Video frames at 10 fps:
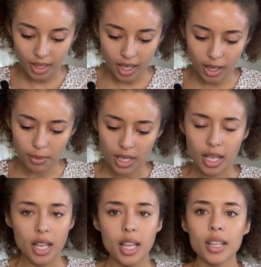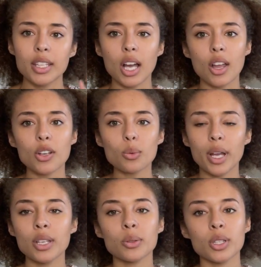The other
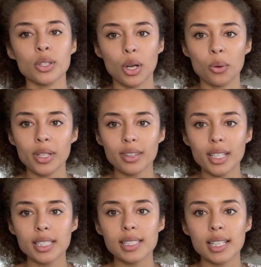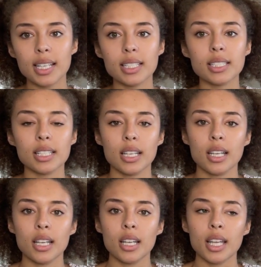way you can go with this is
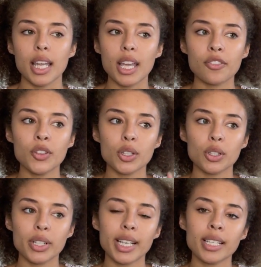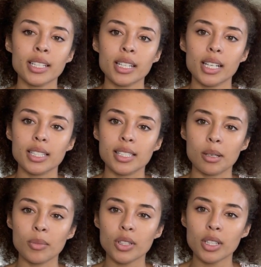if you're creating a
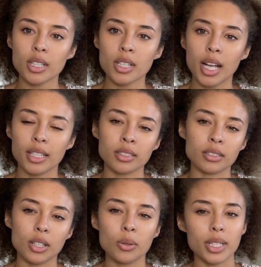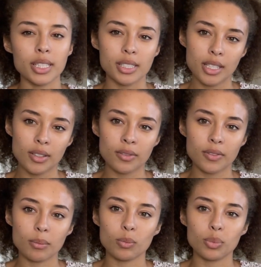similar and cohesive
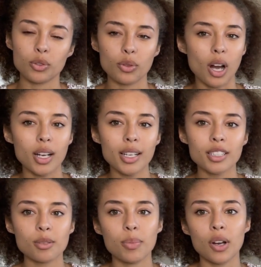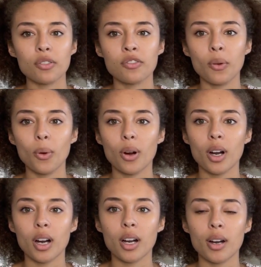product, but
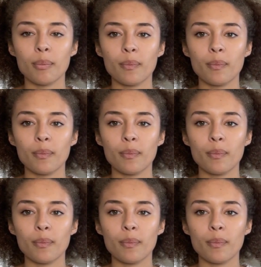for